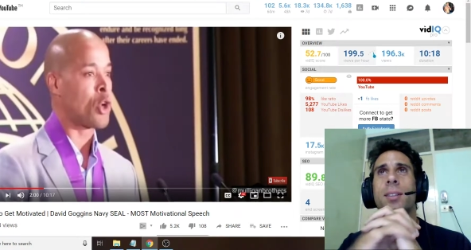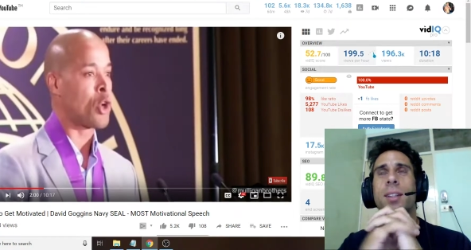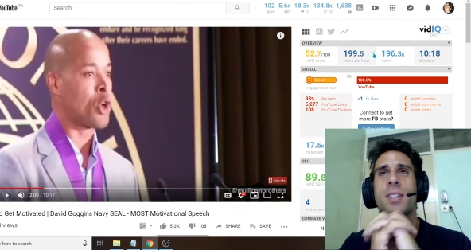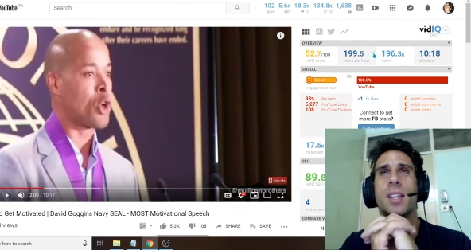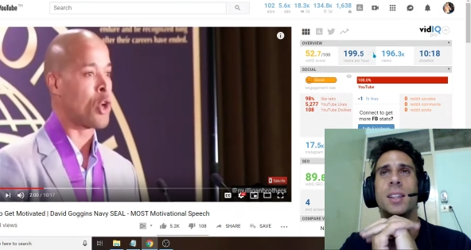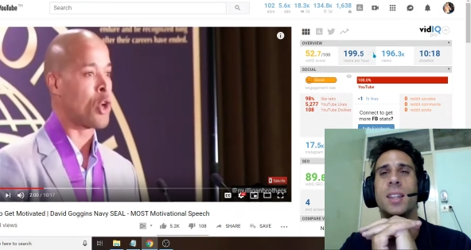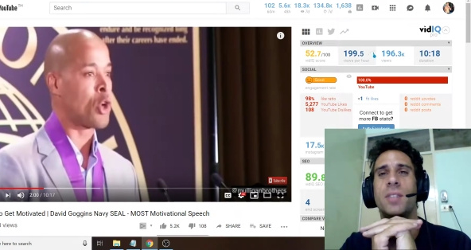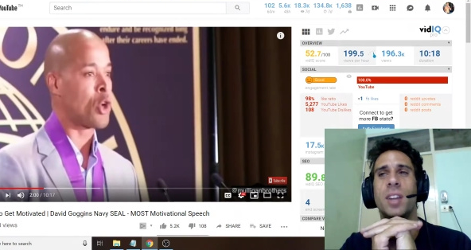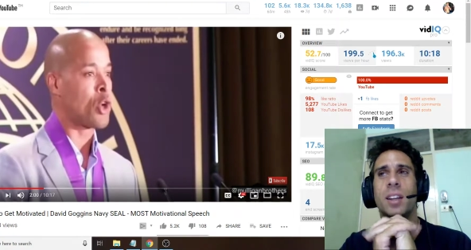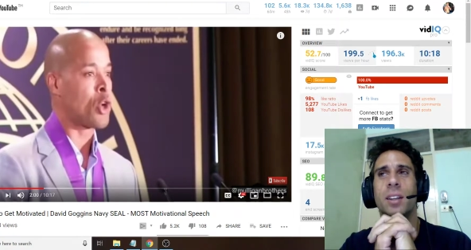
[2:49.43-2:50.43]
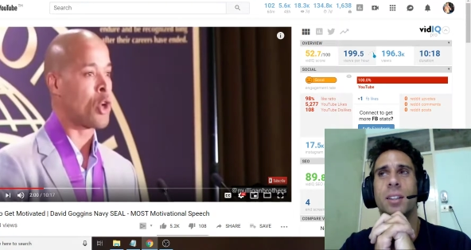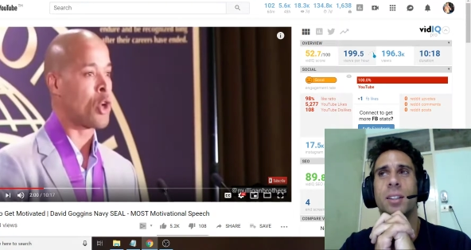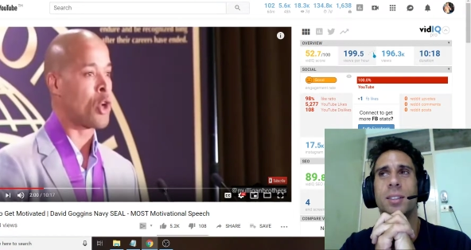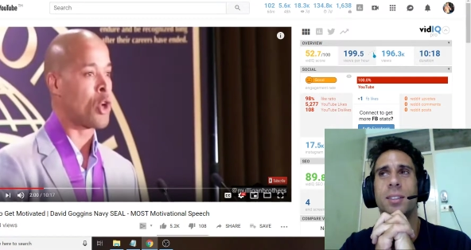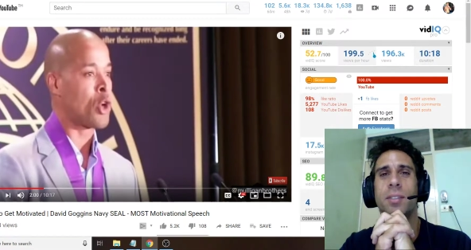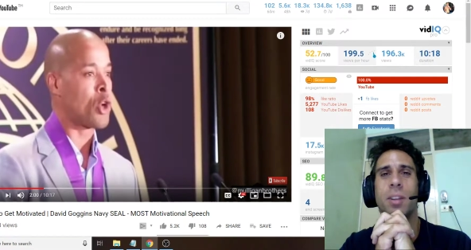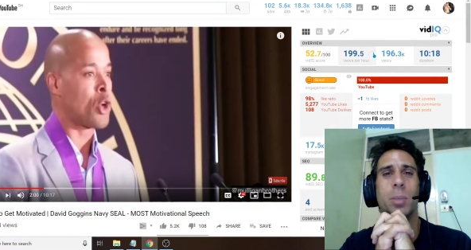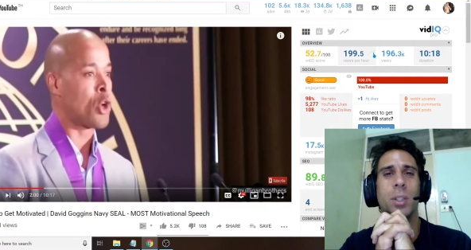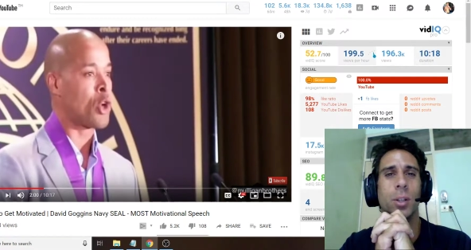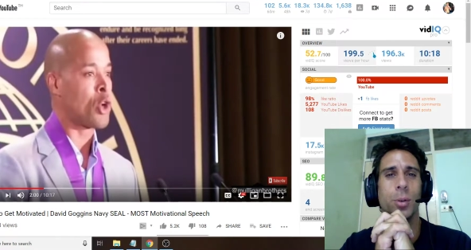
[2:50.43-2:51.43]
Speaker 1: let's say, living living
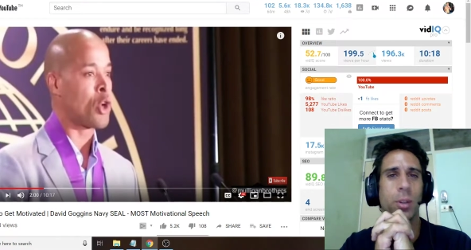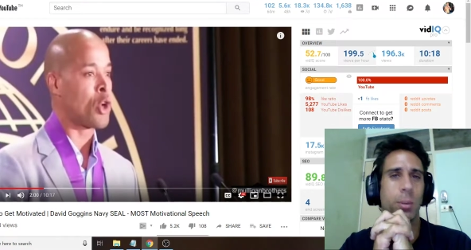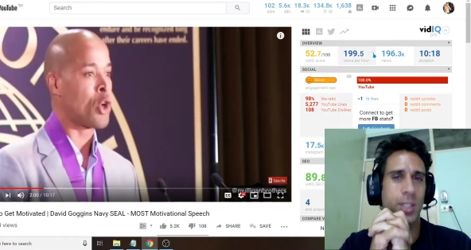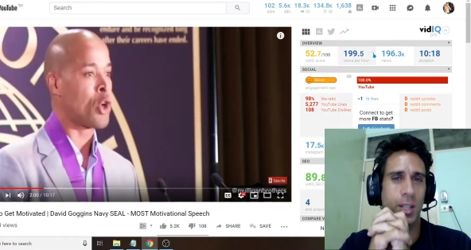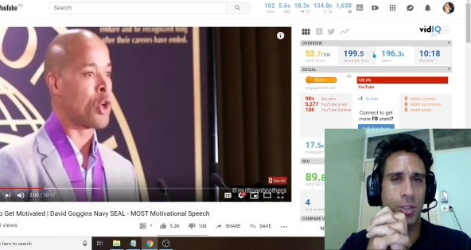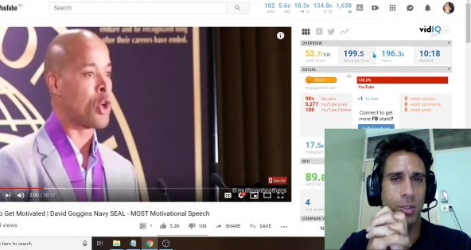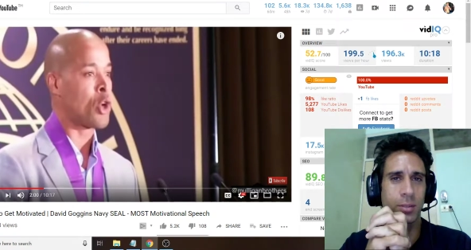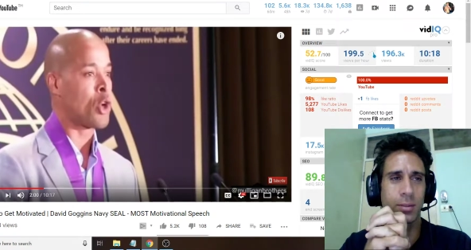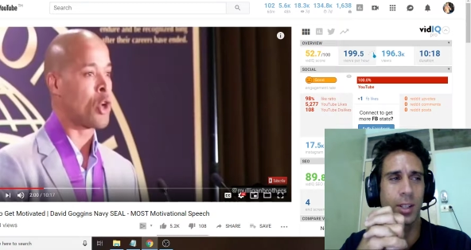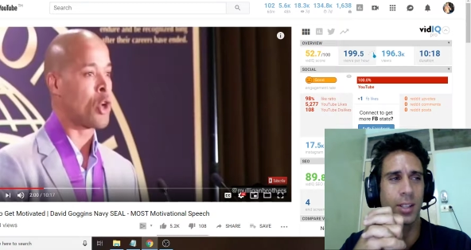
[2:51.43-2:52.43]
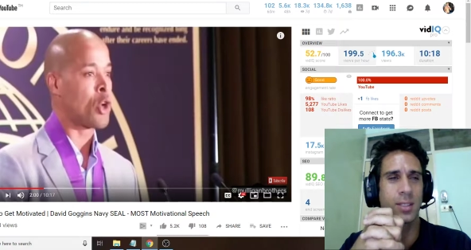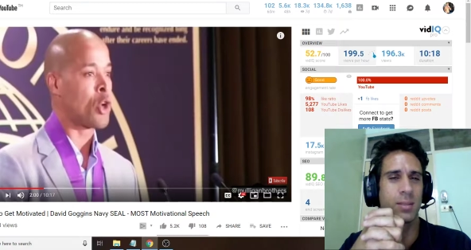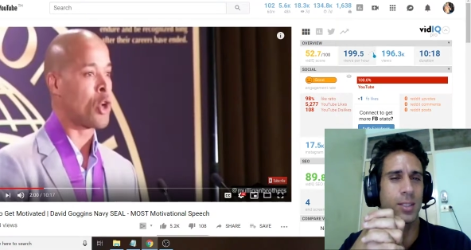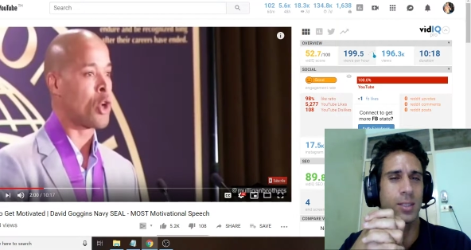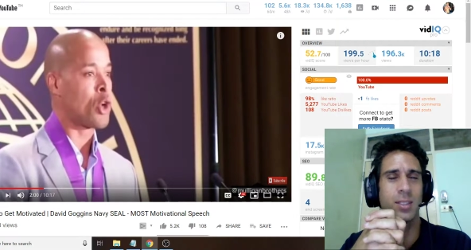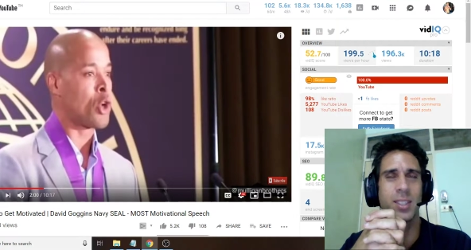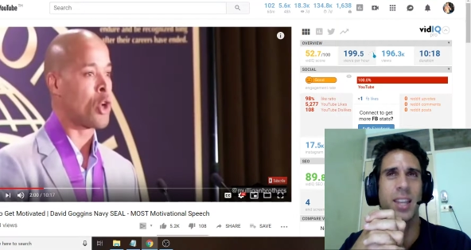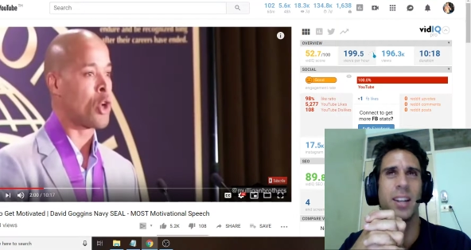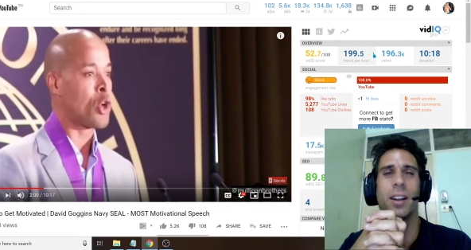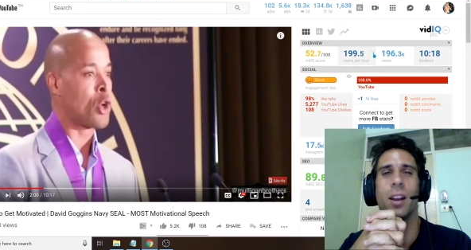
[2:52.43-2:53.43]
below their potential. Right? Let's say
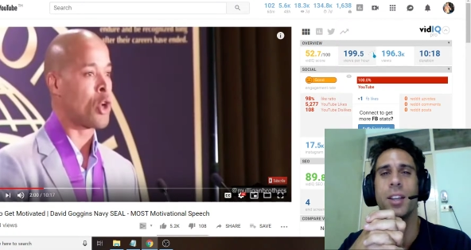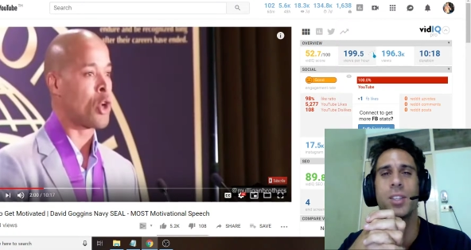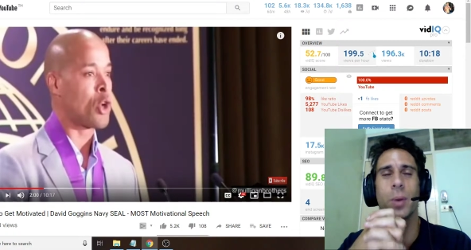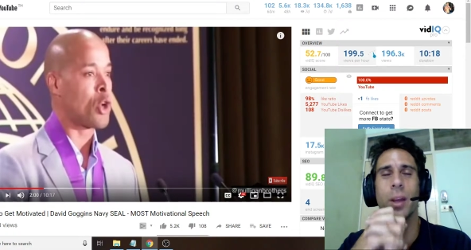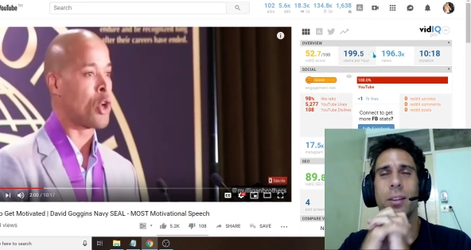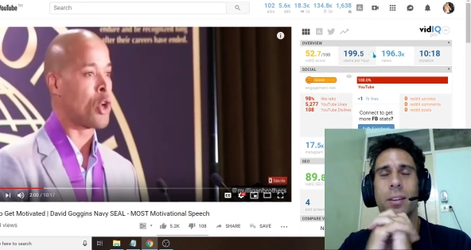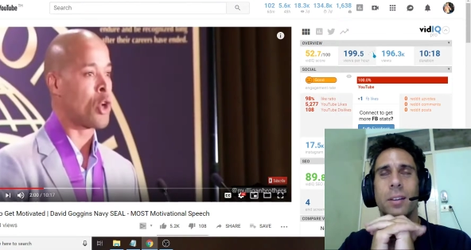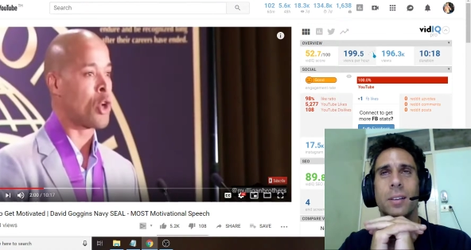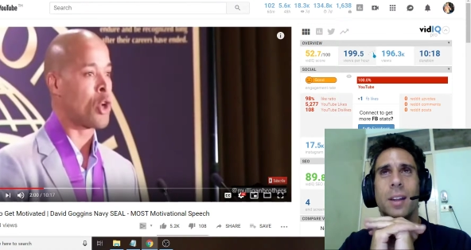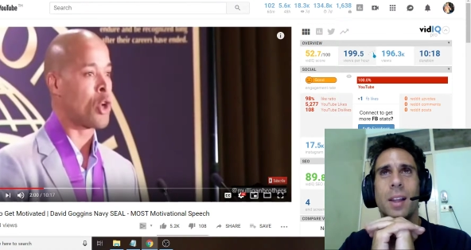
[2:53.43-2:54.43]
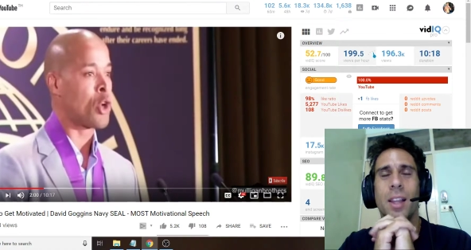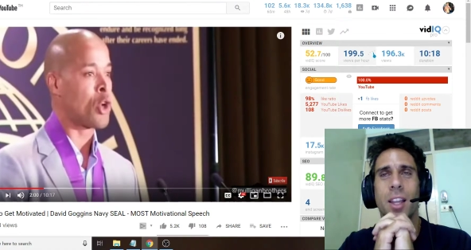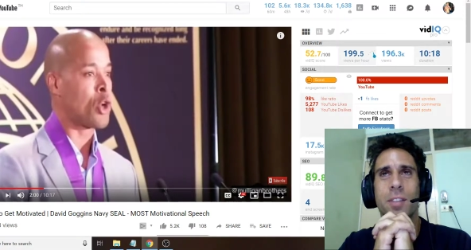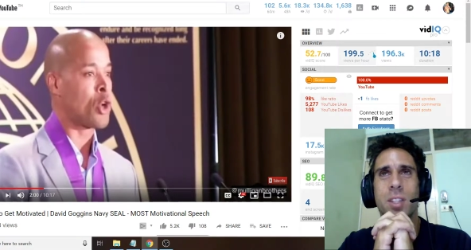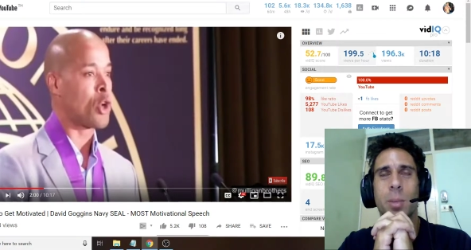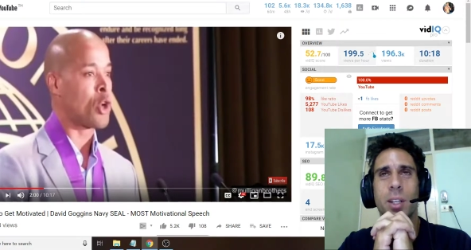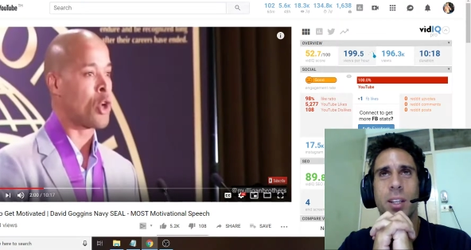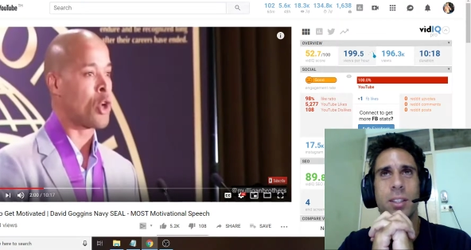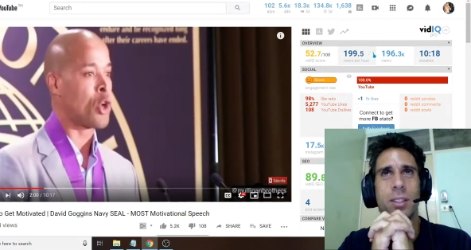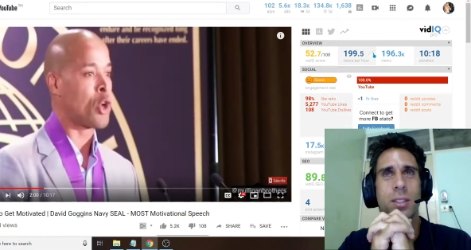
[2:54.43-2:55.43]
it in a nice way. You know, if somebody
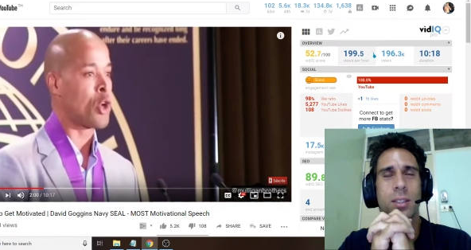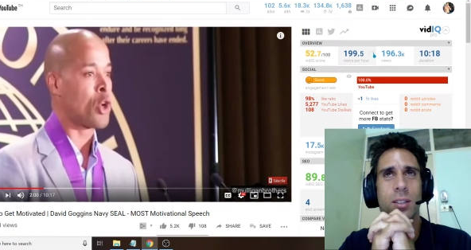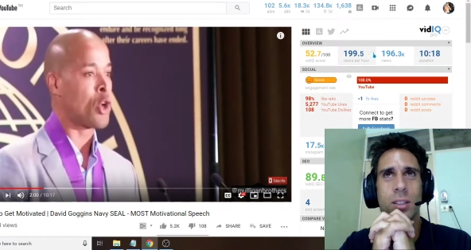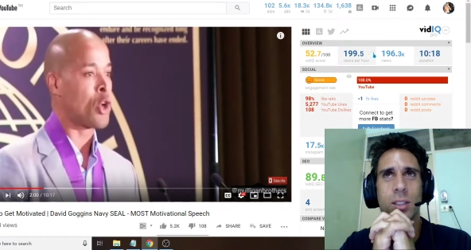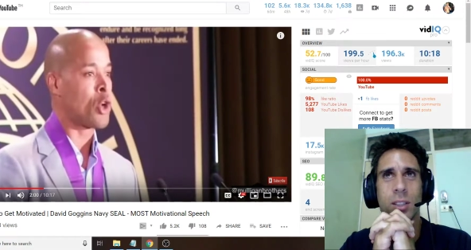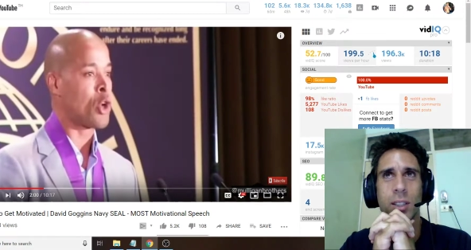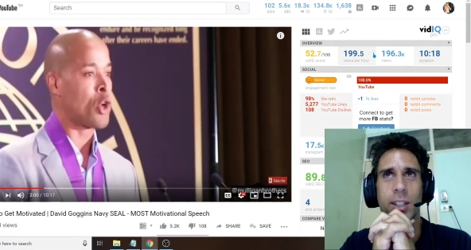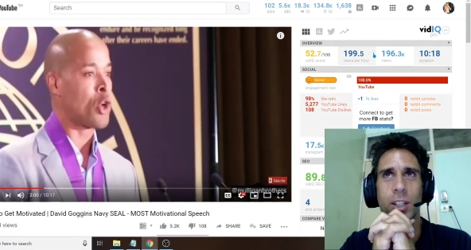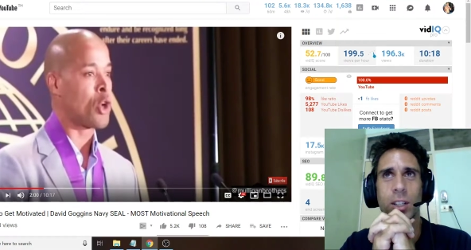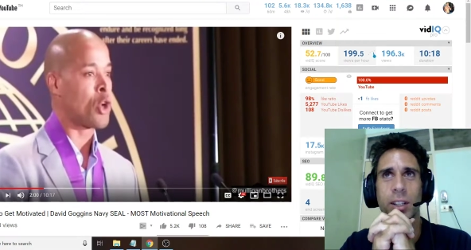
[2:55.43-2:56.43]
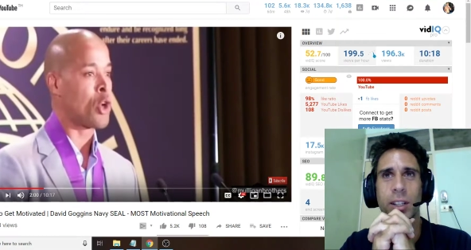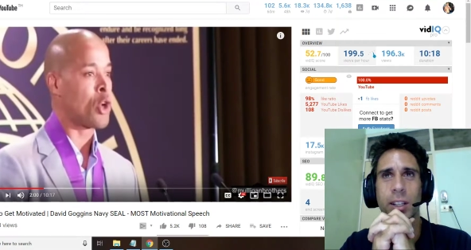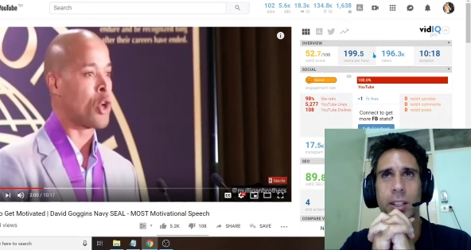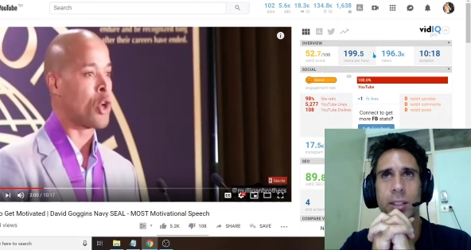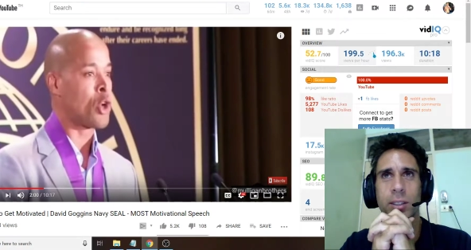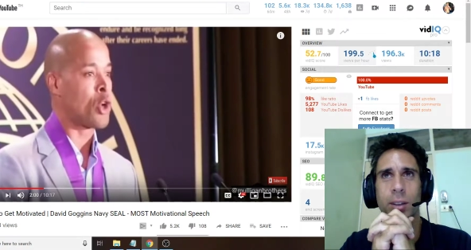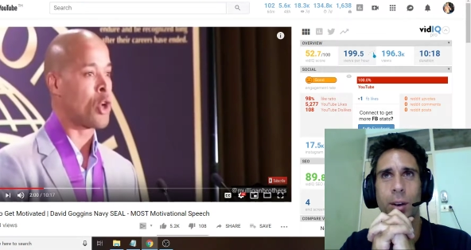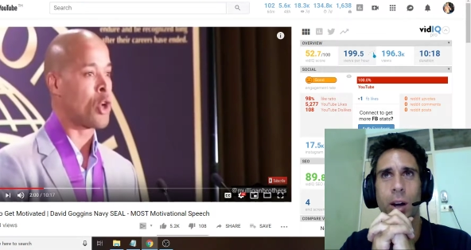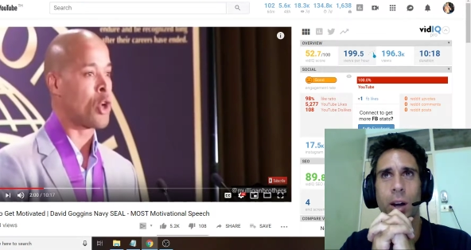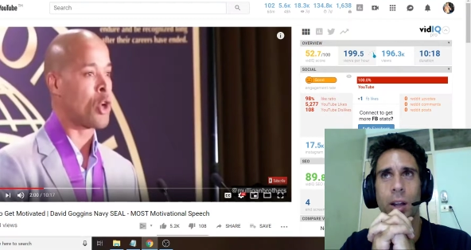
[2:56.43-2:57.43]
is clearly
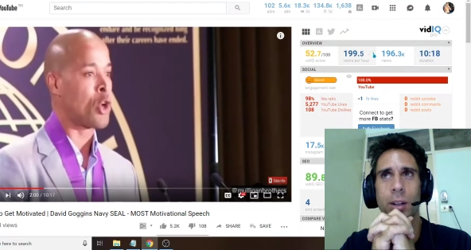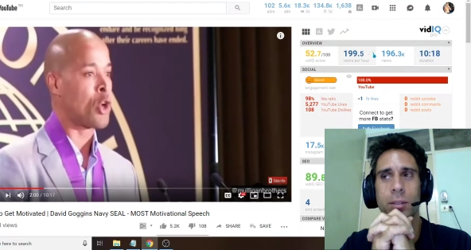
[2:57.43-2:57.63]
not,